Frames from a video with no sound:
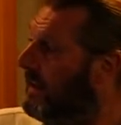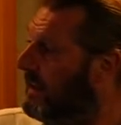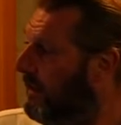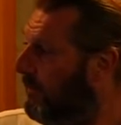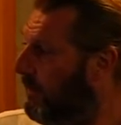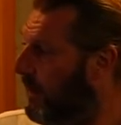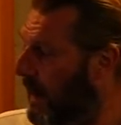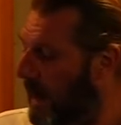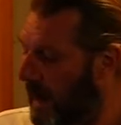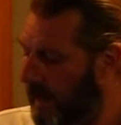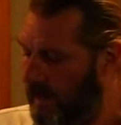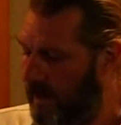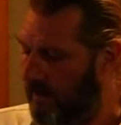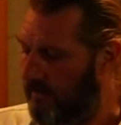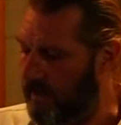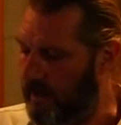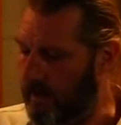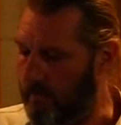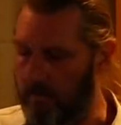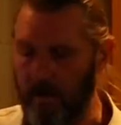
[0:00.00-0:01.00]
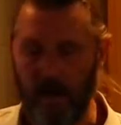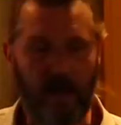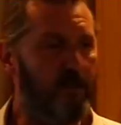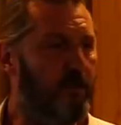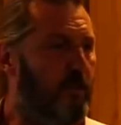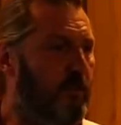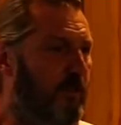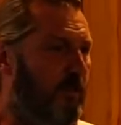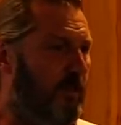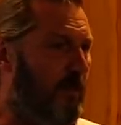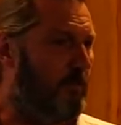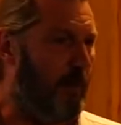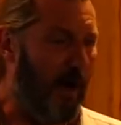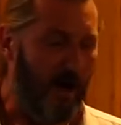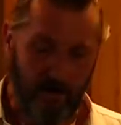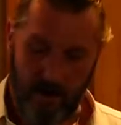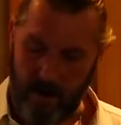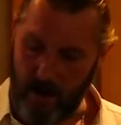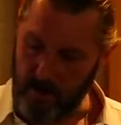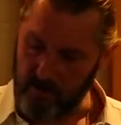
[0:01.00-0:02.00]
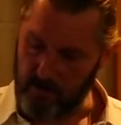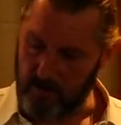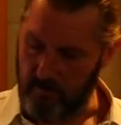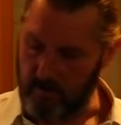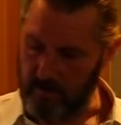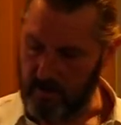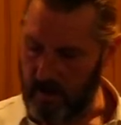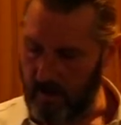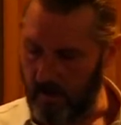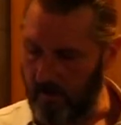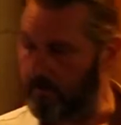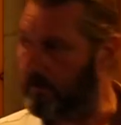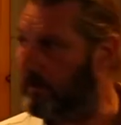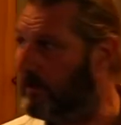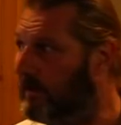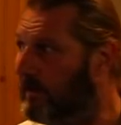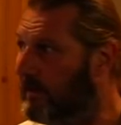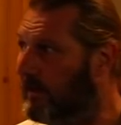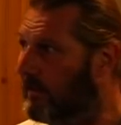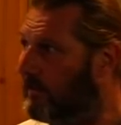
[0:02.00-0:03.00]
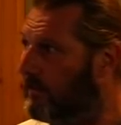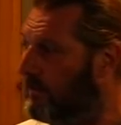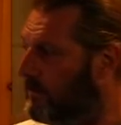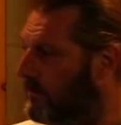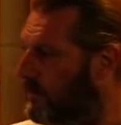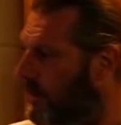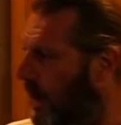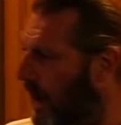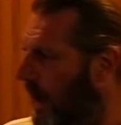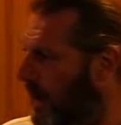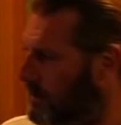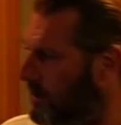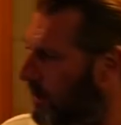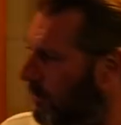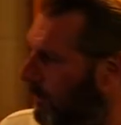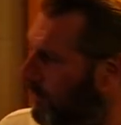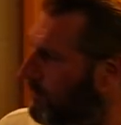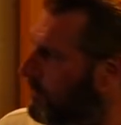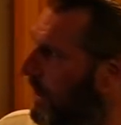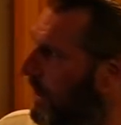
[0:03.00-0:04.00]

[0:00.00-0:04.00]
Give you an idea of the complexity of the barrage themselves. This is actually one